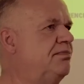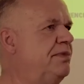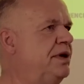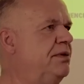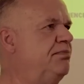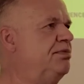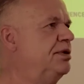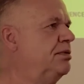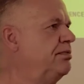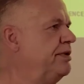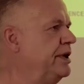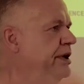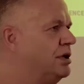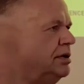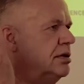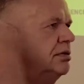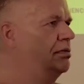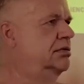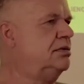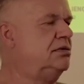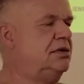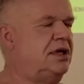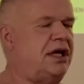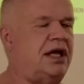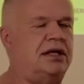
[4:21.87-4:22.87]
people being
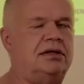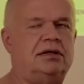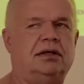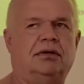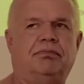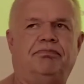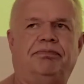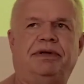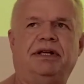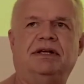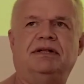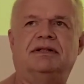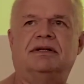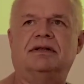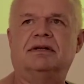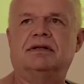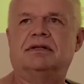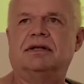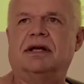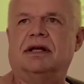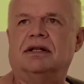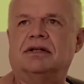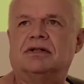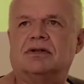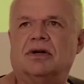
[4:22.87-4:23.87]
cut in pieces,
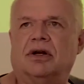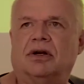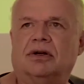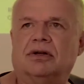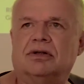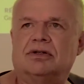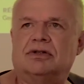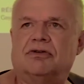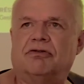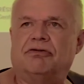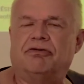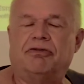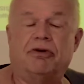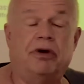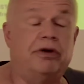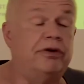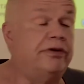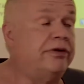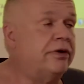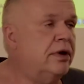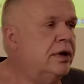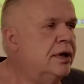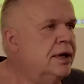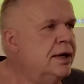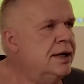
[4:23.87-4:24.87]
and so on and so forth.